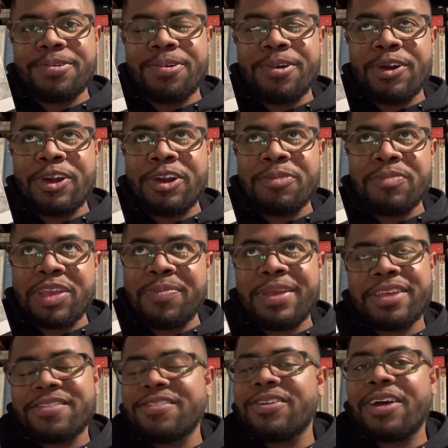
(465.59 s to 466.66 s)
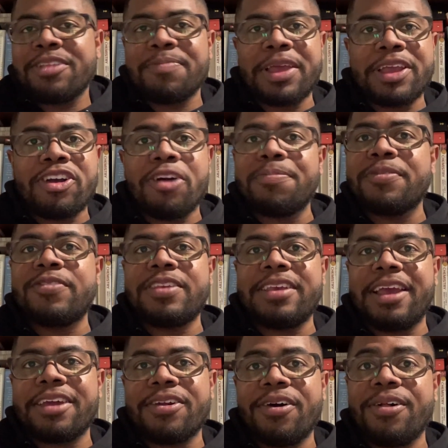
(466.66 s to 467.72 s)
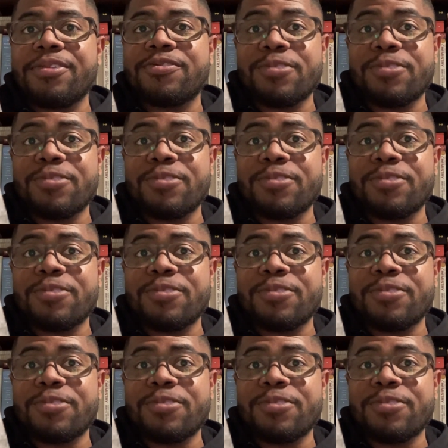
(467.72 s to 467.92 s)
or maybe it's not my cup of tea at all.